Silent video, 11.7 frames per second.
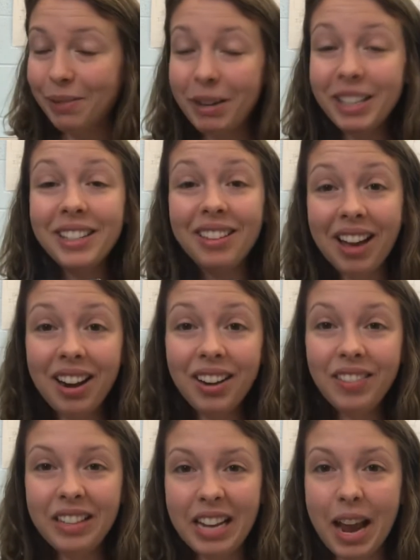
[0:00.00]
because a lot of
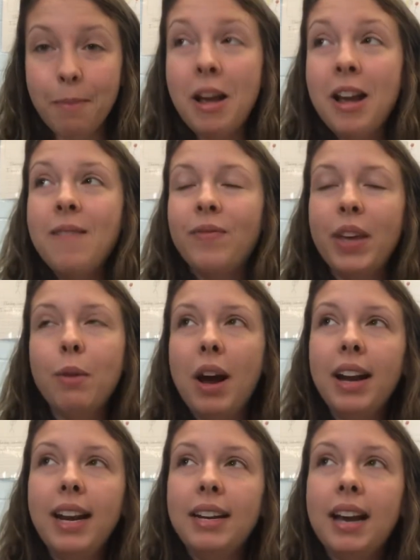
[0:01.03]
the time they
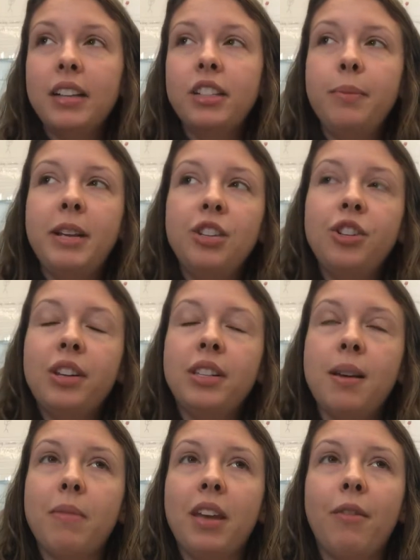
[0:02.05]
want it not to be just
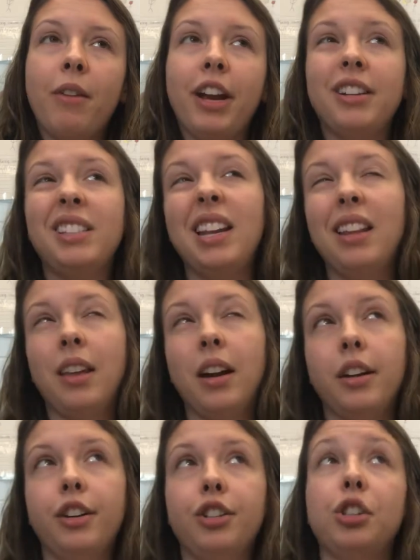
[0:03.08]
something where you're sitting there
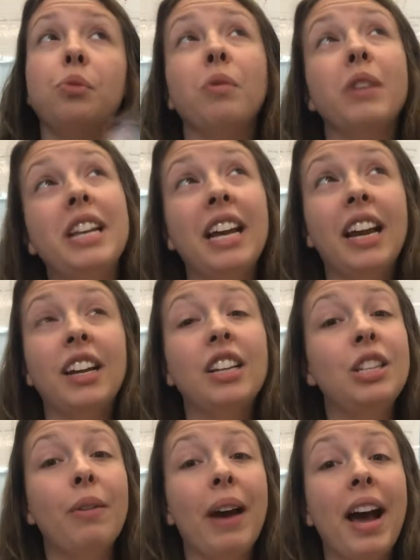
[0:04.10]
and you're just reading it because
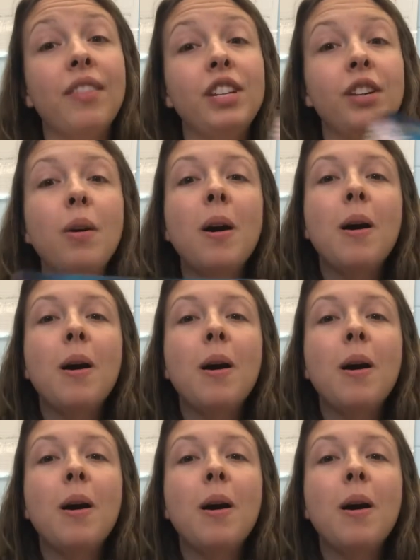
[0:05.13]
you have to,